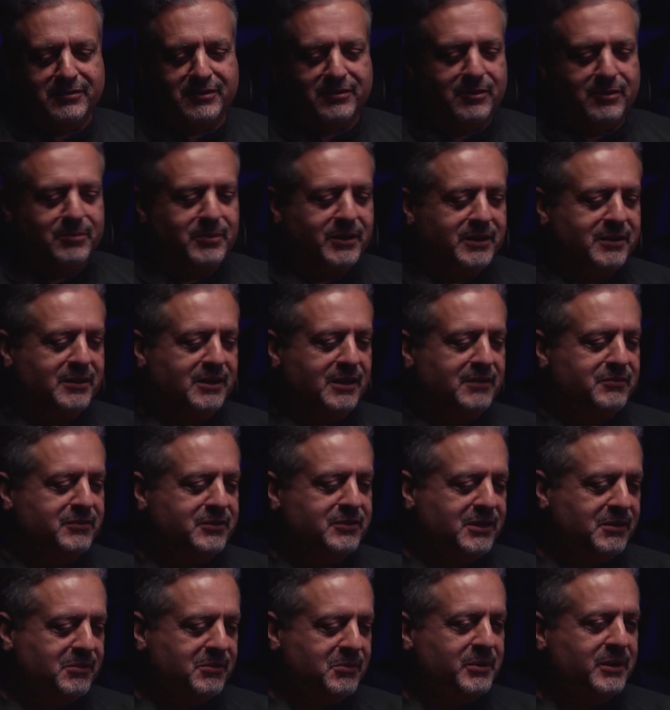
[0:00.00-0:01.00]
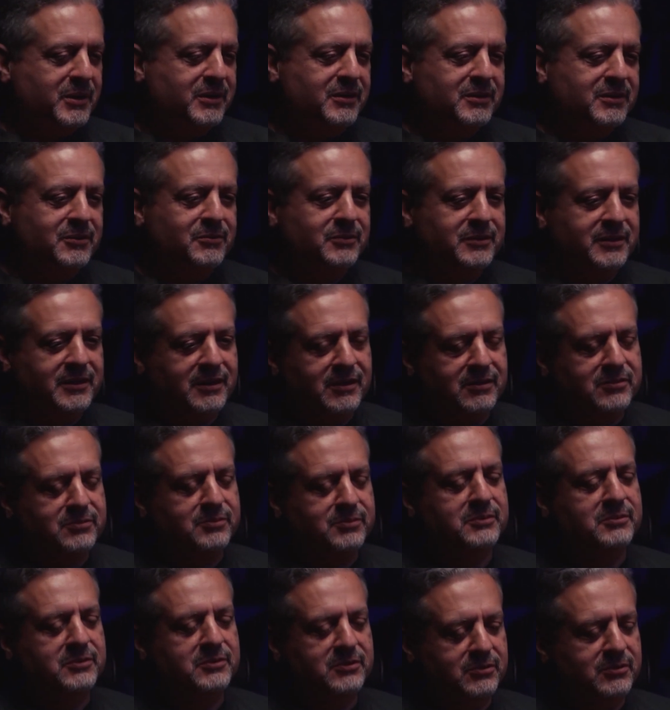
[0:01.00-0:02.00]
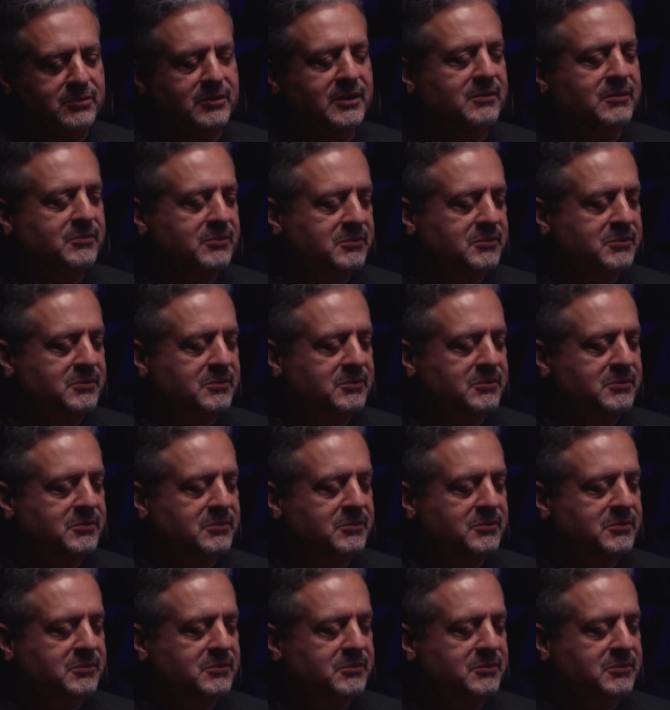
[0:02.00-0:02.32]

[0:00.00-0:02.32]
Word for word: that nobody gave a damn about anyone else, we would do that.